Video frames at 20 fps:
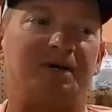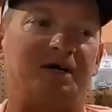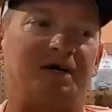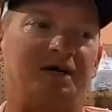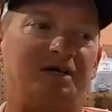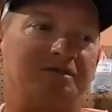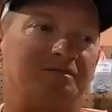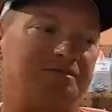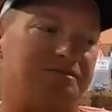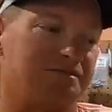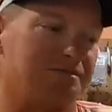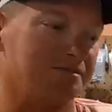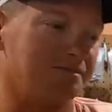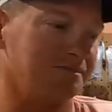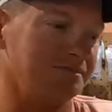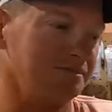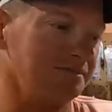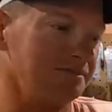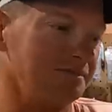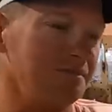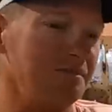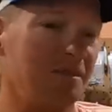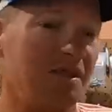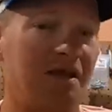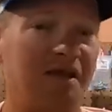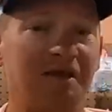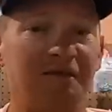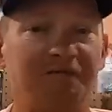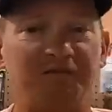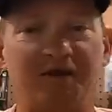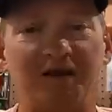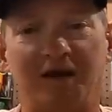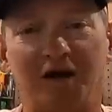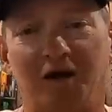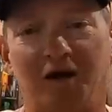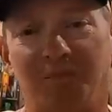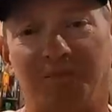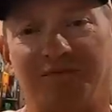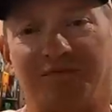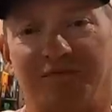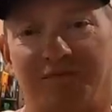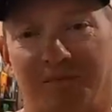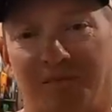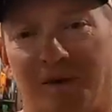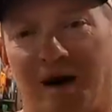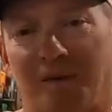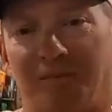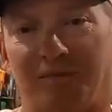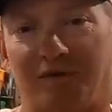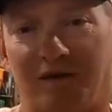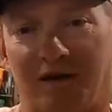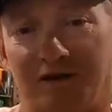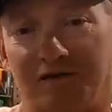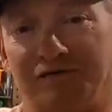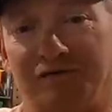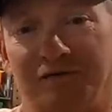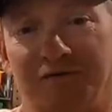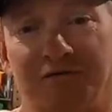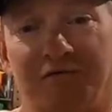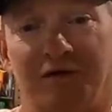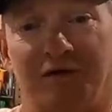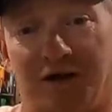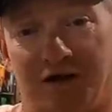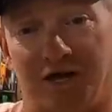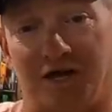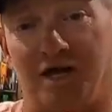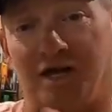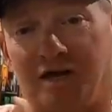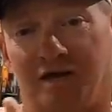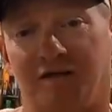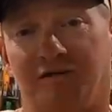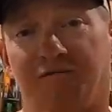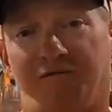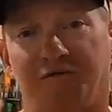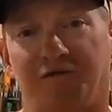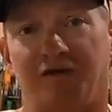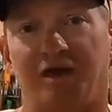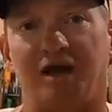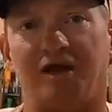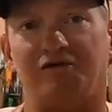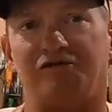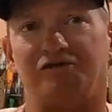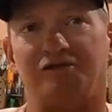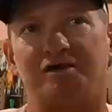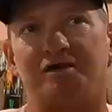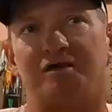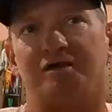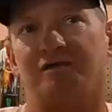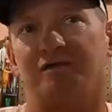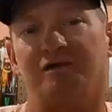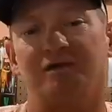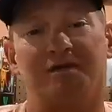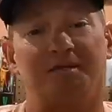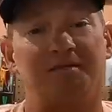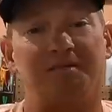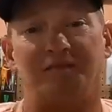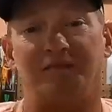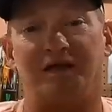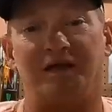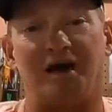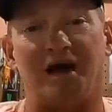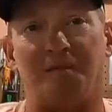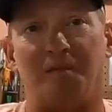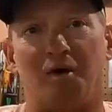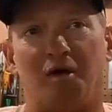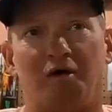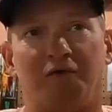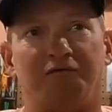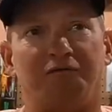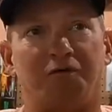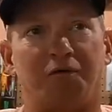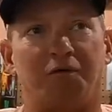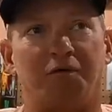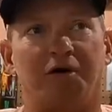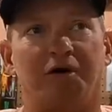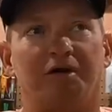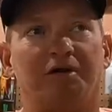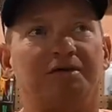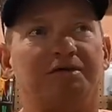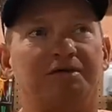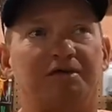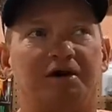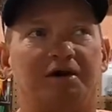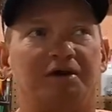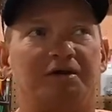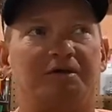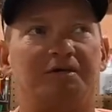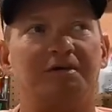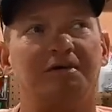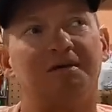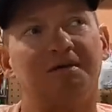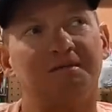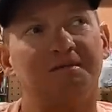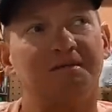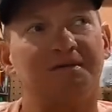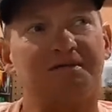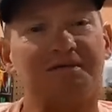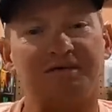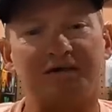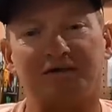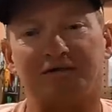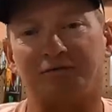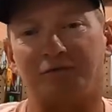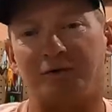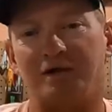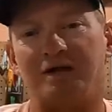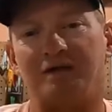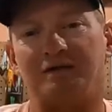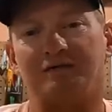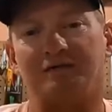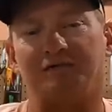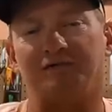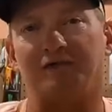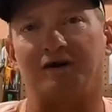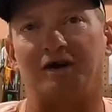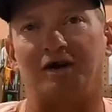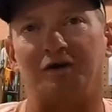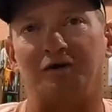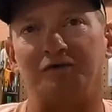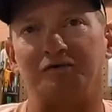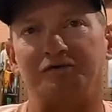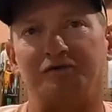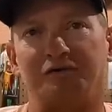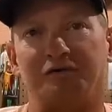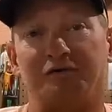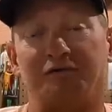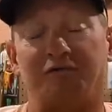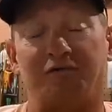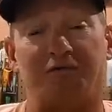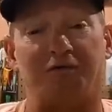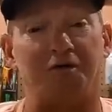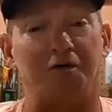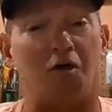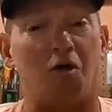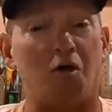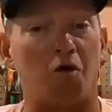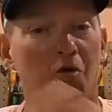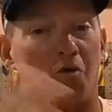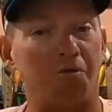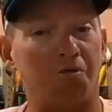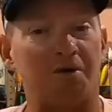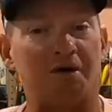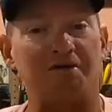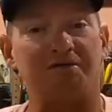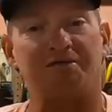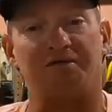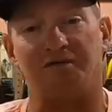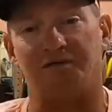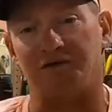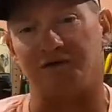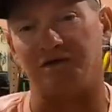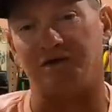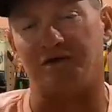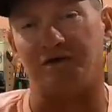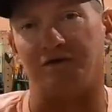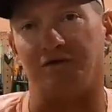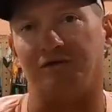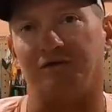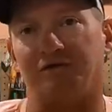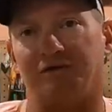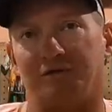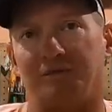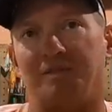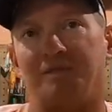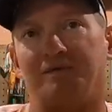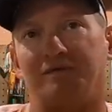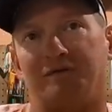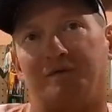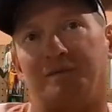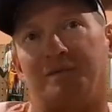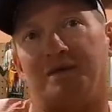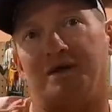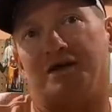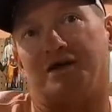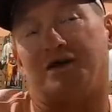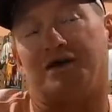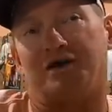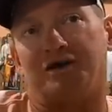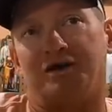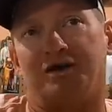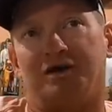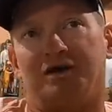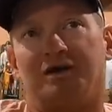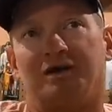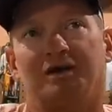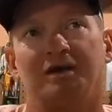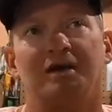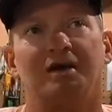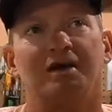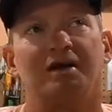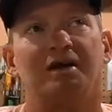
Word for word: but if it helps the population again for next year then i'm all for it so six weeks of a closure for the whole rest of the year to to be good